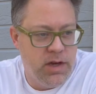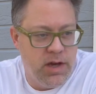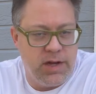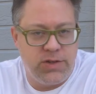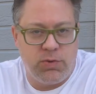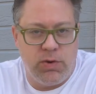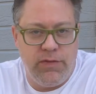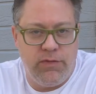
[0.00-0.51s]

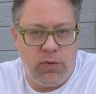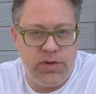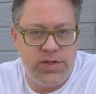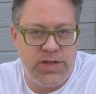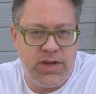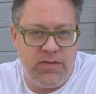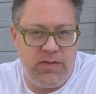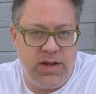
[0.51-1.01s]

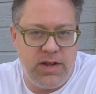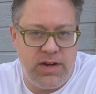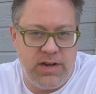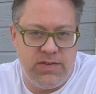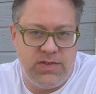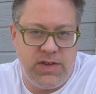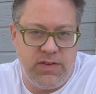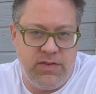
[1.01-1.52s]
24-70 and
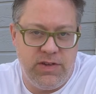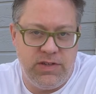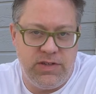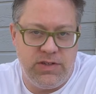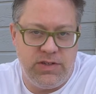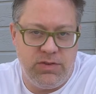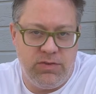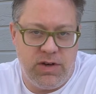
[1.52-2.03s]
a
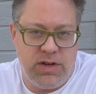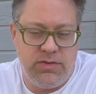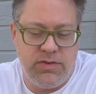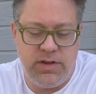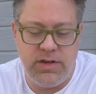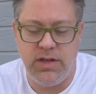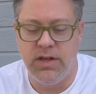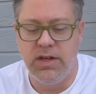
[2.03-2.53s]
70-200.